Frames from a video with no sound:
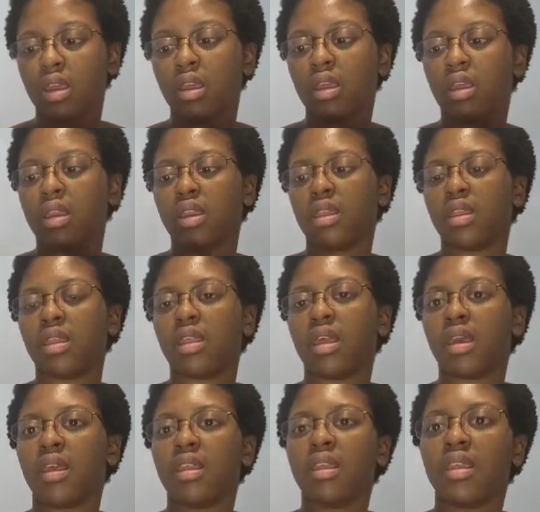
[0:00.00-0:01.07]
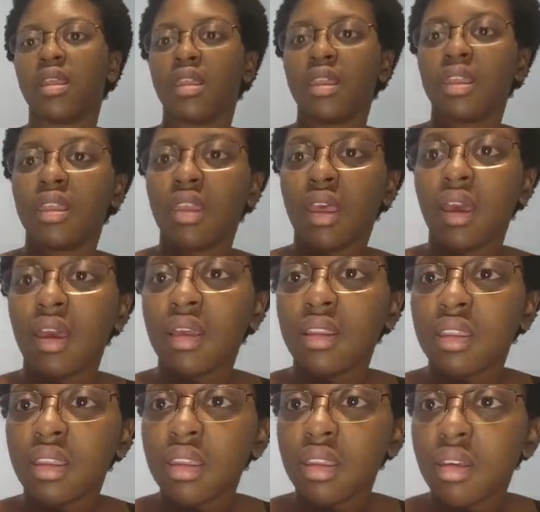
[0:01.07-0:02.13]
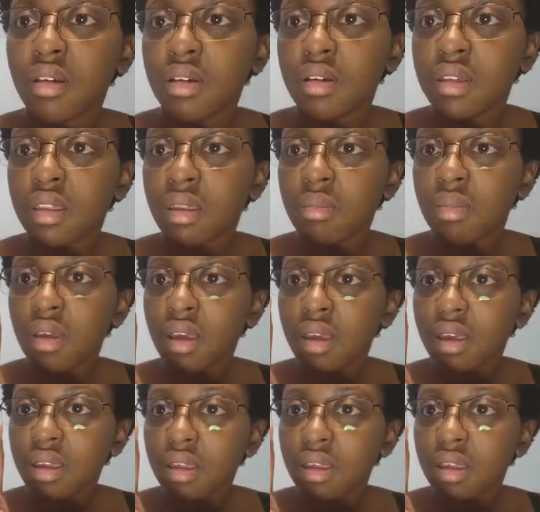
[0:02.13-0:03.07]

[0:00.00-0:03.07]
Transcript: And it says that on the back.